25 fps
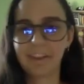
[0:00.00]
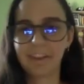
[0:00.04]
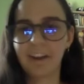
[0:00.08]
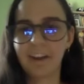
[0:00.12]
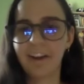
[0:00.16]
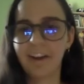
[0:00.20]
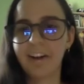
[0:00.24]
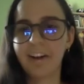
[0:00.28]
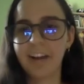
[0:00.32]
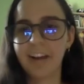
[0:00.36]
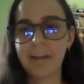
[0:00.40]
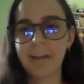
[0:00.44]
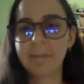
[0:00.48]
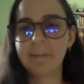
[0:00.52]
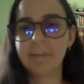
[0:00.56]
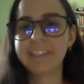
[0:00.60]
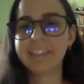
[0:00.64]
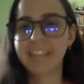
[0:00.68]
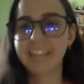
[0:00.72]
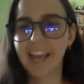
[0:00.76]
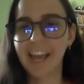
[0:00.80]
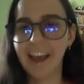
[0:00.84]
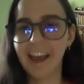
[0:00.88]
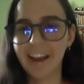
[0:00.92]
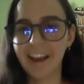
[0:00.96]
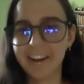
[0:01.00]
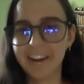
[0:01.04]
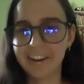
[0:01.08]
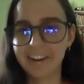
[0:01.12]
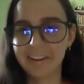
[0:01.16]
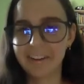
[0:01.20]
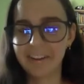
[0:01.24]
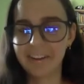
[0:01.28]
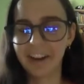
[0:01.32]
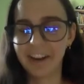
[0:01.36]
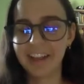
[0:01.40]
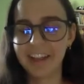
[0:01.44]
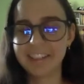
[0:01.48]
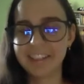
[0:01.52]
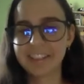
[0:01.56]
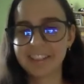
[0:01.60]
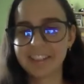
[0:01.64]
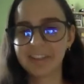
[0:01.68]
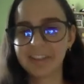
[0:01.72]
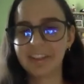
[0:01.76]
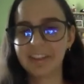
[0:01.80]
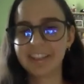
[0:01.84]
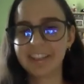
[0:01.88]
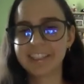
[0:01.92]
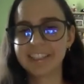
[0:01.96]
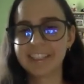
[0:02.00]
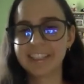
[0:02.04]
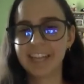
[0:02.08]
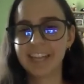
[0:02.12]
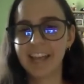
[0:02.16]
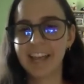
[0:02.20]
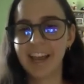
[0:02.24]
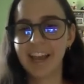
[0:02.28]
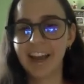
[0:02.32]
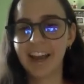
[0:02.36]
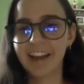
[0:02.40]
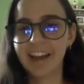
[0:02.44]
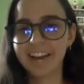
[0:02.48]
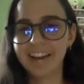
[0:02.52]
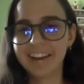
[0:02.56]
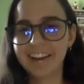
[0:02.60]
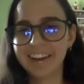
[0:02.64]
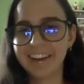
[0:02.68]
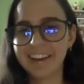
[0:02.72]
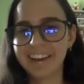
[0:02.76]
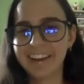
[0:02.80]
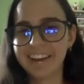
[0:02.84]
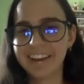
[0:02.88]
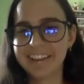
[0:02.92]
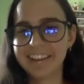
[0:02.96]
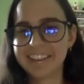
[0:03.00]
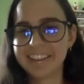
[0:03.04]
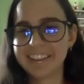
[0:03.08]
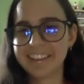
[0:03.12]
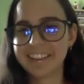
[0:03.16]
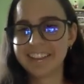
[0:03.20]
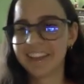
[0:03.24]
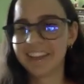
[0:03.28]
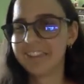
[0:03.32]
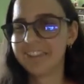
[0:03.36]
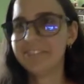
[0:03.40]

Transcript: her name is Anna, right? So let's say Anna is,